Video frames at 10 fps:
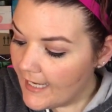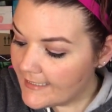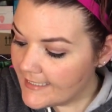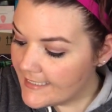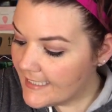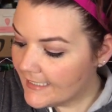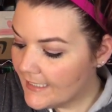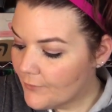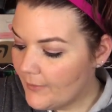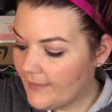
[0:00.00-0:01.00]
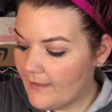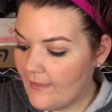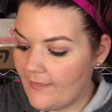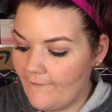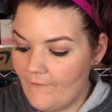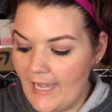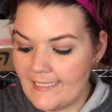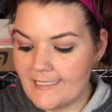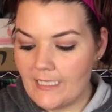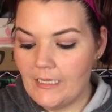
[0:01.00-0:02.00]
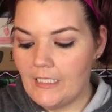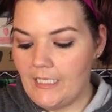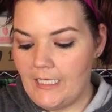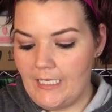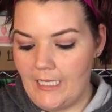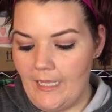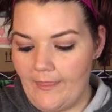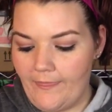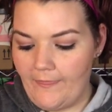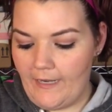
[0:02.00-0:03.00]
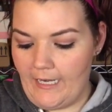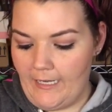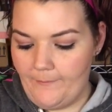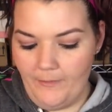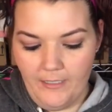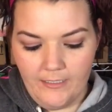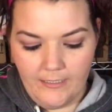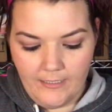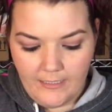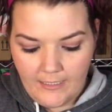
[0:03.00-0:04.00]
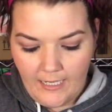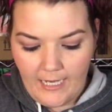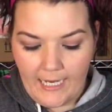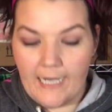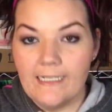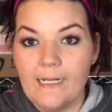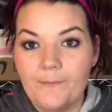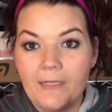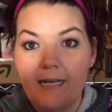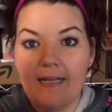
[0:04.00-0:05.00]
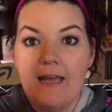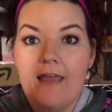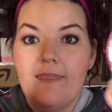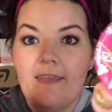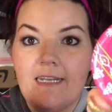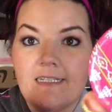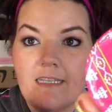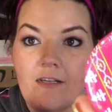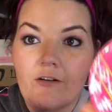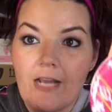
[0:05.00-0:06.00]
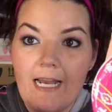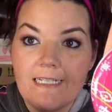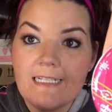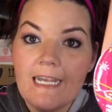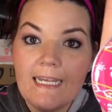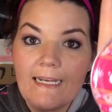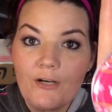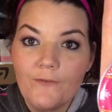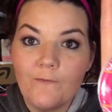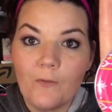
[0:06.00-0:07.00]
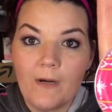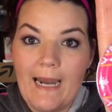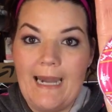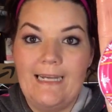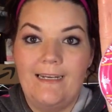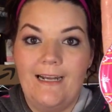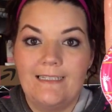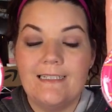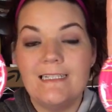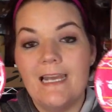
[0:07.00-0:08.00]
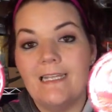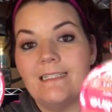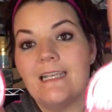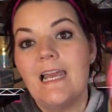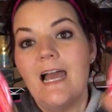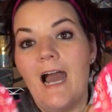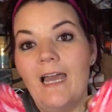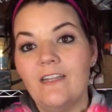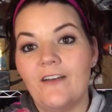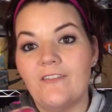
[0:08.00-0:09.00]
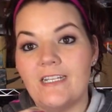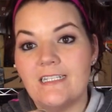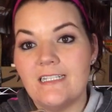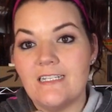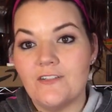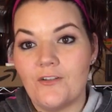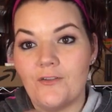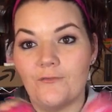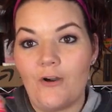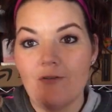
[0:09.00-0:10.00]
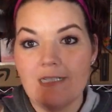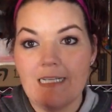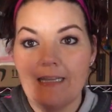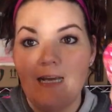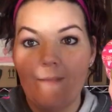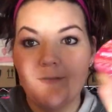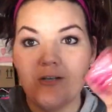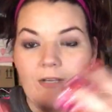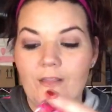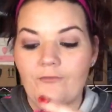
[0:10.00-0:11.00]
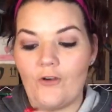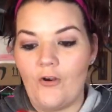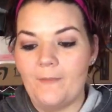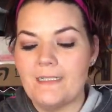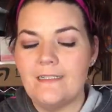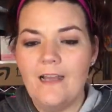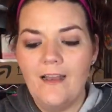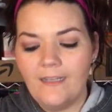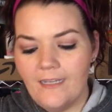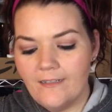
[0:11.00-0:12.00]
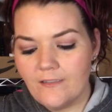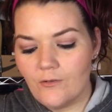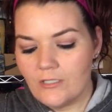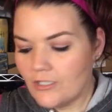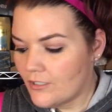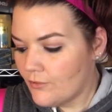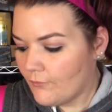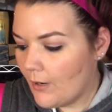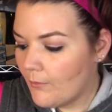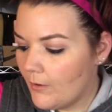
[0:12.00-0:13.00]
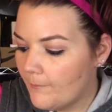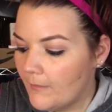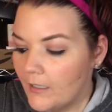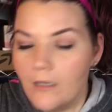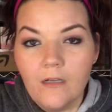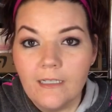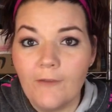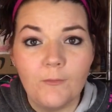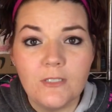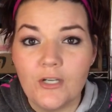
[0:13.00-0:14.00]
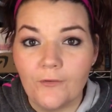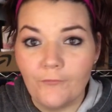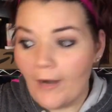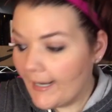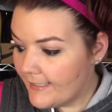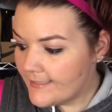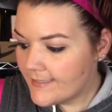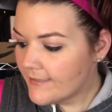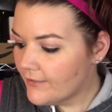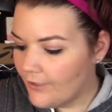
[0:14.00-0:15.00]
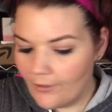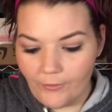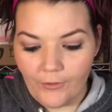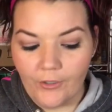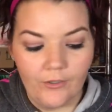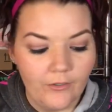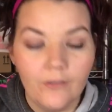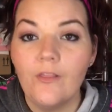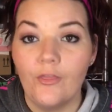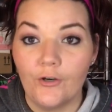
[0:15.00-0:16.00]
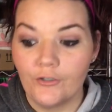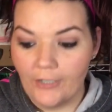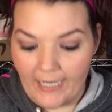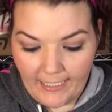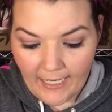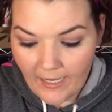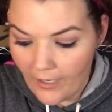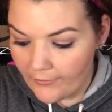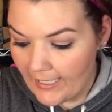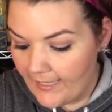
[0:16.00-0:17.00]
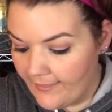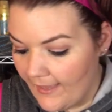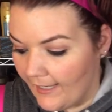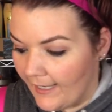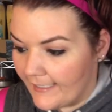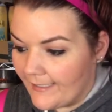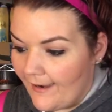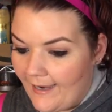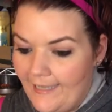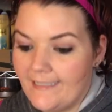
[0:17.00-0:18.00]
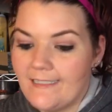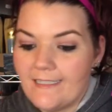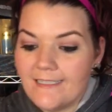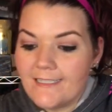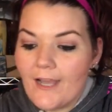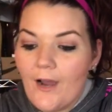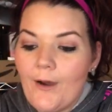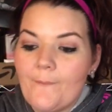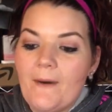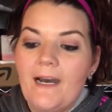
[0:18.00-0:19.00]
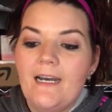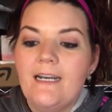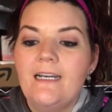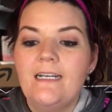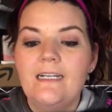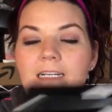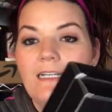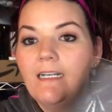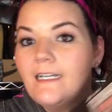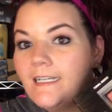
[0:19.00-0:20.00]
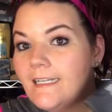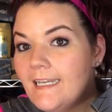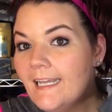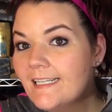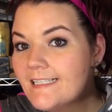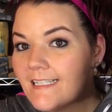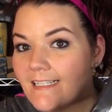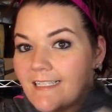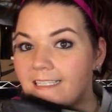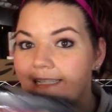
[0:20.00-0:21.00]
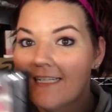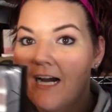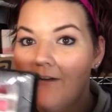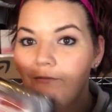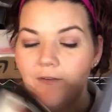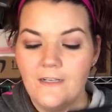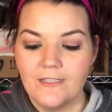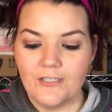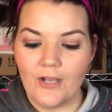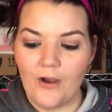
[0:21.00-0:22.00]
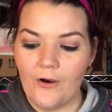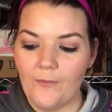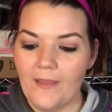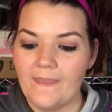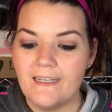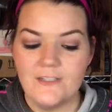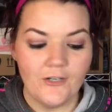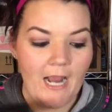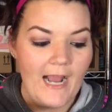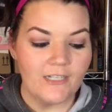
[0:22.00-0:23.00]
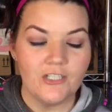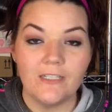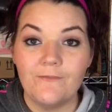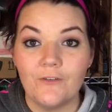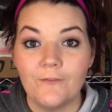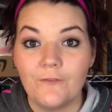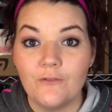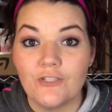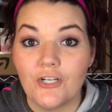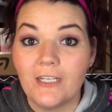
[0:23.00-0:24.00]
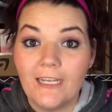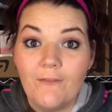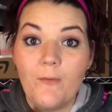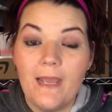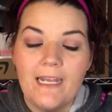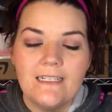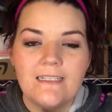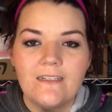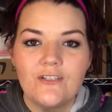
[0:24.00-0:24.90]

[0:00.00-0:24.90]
And sticking with the Vaseline theme, I ended up getting these little guys here for 89 cents. I love these. These are the rosy lips. You can throw them in stockings or just throw them, give them to your friends. You know, they're great. Okay, then I got some NYX stuff. So these are actually for future giveaways.